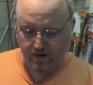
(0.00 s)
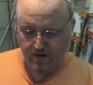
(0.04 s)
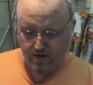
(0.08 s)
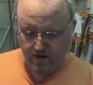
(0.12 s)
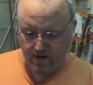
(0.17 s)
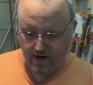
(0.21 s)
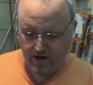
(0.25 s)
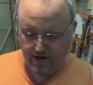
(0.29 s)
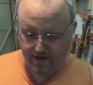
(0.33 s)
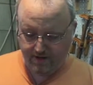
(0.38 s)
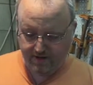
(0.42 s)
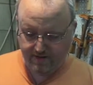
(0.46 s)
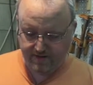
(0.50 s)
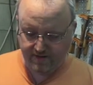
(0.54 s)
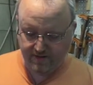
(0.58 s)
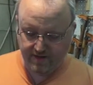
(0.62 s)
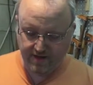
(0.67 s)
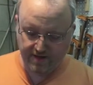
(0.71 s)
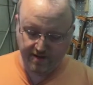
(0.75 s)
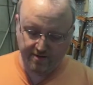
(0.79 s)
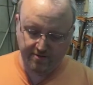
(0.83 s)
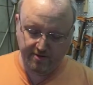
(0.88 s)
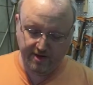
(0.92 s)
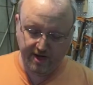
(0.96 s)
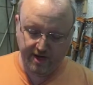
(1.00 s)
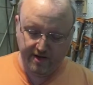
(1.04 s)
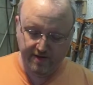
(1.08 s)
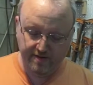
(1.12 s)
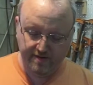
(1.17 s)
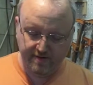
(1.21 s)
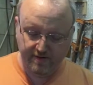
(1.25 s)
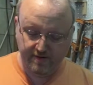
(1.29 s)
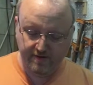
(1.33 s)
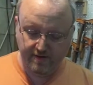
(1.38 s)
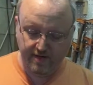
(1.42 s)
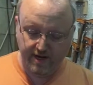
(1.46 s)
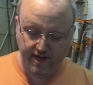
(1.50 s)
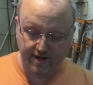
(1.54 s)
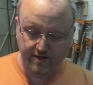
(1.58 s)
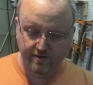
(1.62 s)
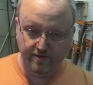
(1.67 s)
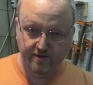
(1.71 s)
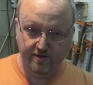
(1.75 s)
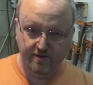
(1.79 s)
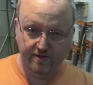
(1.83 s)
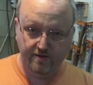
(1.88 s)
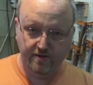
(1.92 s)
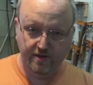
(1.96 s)
All right, so now that we got it turned
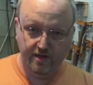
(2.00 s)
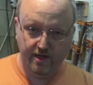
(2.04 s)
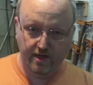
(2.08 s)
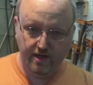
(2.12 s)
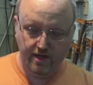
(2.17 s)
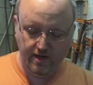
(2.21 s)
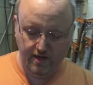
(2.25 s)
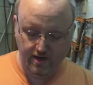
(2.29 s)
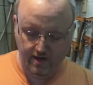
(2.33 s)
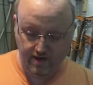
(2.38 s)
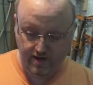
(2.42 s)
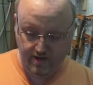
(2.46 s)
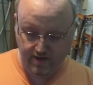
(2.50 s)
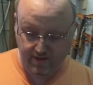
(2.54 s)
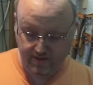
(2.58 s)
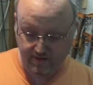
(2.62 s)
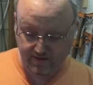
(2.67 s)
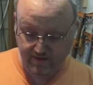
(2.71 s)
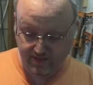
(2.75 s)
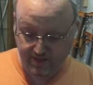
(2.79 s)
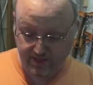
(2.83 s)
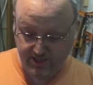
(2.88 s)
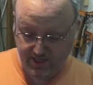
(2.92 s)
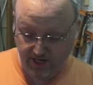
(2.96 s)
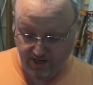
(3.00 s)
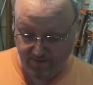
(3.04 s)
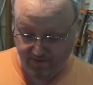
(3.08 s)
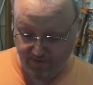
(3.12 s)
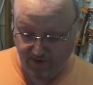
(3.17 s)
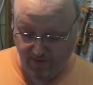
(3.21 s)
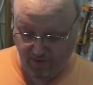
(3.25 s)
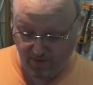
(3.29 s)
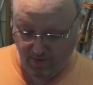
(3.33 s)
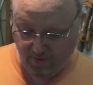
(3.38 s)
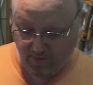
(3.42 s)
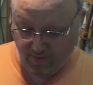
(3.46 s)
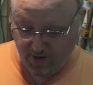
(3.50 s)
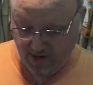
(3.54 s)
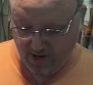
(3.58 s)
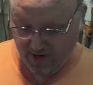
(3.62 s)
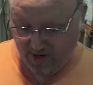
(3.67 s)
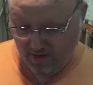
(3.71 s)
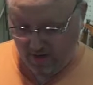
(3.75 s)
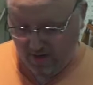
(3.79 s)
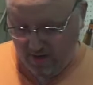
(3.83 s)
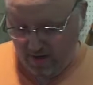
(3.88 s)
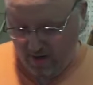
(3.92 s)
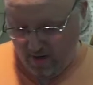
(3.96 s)
down to the shape that we
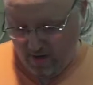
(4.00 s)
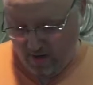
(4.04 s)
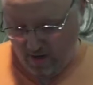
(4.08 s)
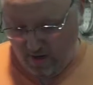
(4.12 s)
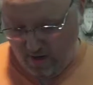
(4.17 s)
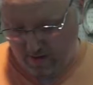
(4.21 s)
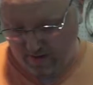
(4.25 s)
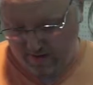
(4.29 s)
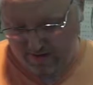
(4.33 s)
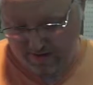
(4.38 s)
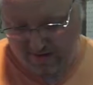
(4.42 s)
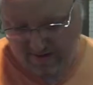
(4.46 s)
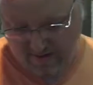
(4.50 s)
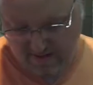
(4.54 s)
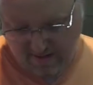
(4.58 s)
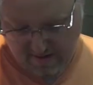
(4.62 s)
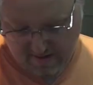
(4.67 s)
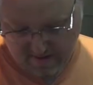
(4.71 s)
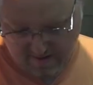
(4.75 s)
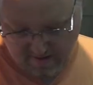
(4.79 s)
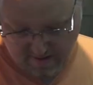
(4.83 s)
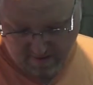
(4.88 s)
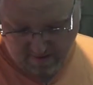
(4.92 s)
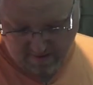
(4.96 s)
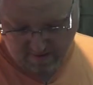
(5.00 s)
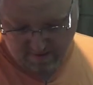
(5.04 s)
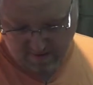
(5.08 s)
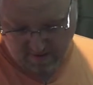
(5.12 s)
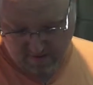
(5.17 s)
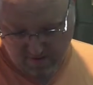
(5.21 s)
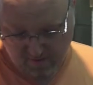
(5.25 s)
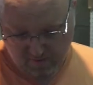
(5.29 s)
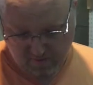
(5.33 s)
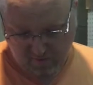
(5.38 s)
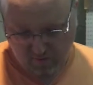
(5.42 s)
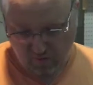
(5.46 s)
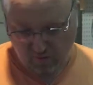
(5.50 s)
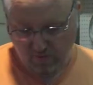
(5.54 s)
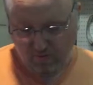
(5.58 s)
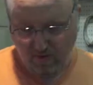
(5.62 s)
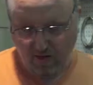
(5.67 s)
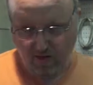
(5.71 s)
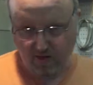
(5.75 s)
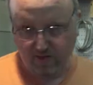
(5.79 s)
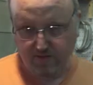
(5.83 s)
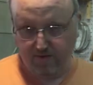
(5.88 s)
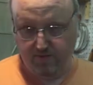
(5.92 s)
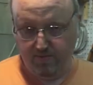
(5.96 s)
want, still got some tool
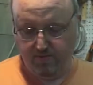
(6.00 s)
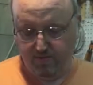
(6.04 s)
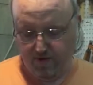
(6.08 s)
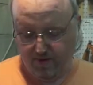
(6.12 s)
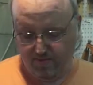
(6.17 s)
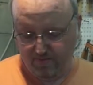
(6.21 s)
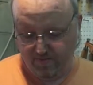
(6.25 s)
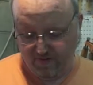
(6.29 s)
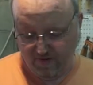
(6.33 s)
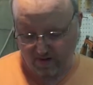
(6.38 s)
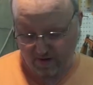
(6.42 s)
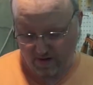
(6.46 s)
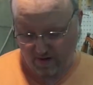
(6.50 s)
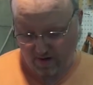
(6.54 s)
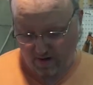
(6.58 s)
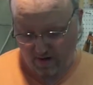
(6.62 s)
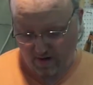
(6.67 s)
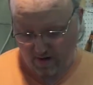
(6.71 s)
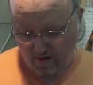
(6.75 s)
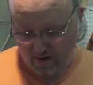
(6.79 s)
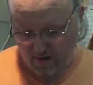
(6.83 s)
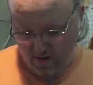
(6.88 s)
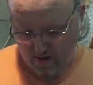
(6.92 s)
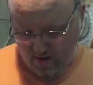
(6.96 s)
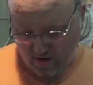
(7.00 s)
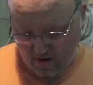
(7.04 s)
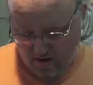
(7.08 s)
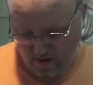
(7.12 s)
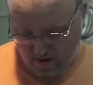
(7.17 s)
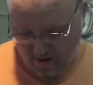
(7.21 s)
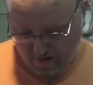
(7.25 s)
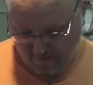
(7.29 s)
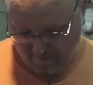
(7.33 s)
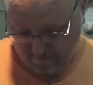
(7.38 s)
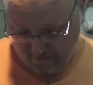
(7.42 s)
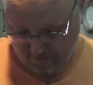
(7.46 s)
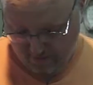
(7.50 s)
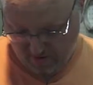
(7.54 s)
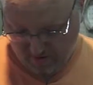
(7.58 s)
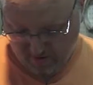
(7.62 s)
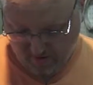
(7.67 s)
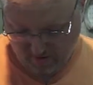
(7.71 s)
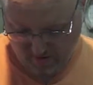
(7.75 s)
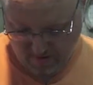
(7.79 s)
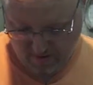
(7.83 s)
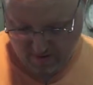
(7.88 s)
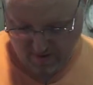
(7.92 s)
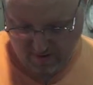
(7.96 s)
marks, some bumps in there from the
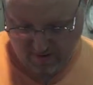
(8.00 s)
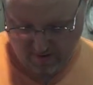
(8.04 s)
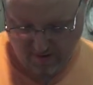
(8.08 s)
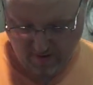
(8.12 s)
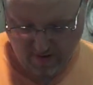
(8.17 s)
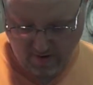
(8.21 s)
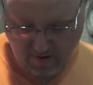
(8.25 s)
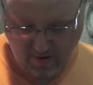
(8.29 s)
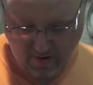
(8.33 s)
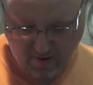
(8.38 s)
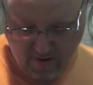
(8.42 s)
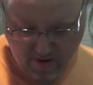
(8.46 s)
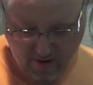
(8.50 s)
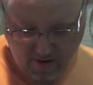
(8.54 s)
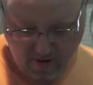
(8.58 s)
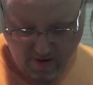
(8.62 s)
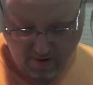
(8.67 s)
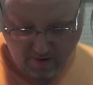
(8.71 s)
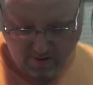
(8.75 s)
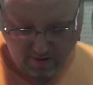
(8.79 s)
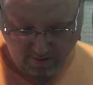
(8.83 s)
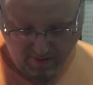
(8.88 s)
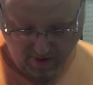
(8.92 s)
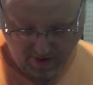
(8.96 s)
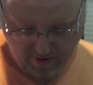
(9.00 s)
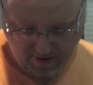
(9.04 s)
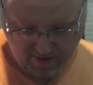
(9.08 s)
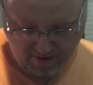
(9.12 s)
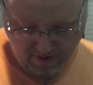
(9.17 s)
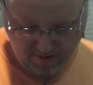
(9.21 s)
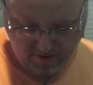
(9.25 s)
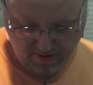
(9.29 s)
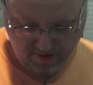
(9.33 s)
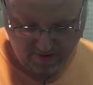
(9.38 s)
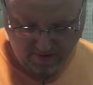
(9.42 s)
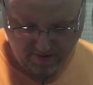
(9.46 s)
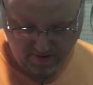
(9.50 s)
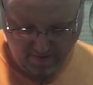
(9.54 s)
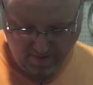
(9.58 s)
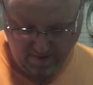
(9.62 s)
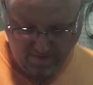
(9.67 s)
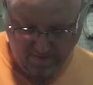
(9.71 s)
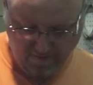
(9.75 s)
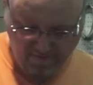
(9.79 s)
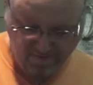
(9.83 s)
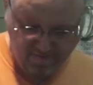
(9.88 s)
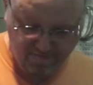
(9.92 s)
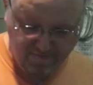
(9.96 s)
turning. So we want to go with
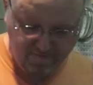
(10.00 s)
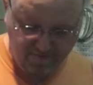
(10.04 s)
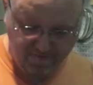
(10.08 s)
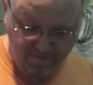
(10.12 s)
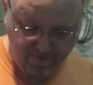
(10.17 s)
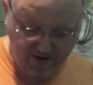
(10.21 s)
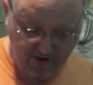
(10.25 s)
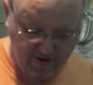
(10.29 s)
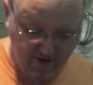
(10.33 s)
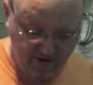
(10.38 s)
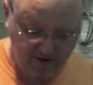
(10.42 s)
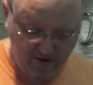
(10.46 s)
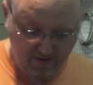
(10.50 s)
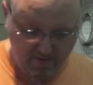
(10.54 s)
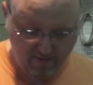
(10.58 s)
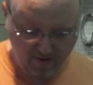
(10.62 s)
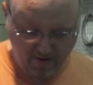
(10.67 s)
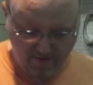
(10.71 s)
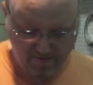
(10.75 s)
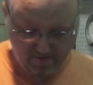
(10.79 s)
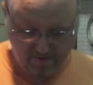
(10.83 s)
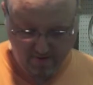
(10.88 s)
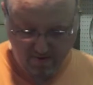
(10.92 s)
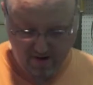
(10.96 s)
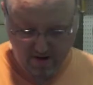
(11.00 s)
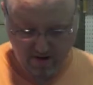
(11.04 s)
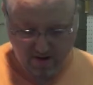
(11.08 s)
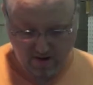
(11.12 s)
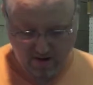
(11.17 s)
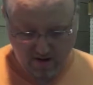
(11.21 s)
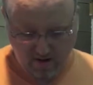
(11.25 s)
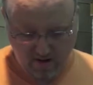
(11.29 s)
a fairly rough grit.